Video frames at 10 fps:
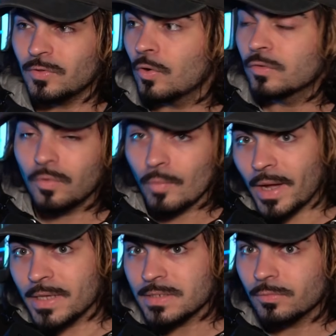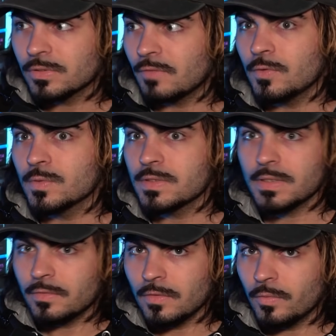Or otherwise, I would have used
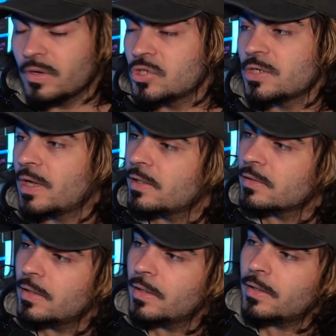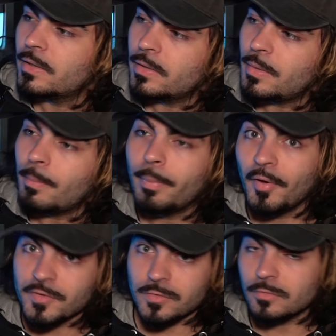the original
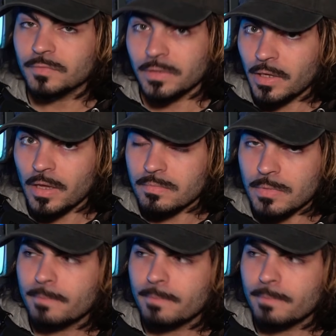poster of the game.